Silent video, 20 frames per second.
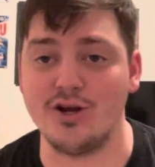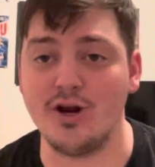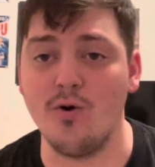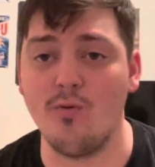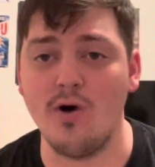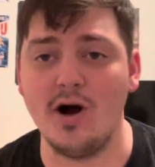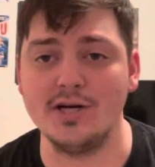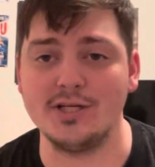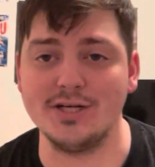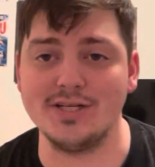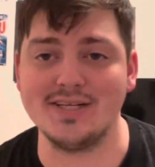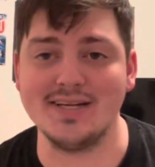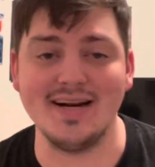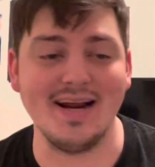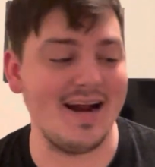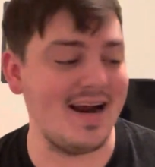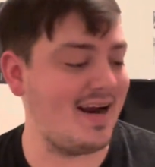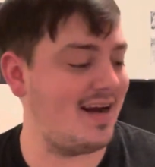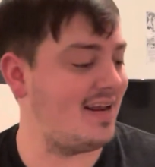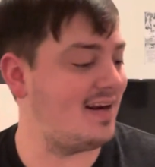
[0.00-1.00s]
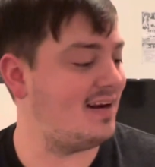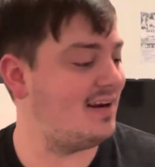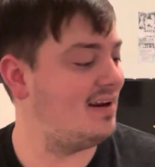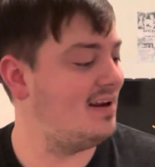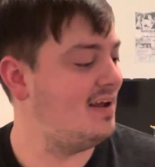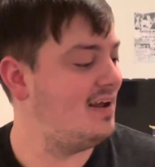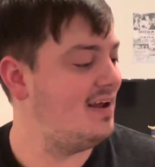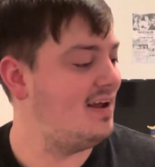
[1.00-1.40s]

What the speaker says: gonna watch it tonight and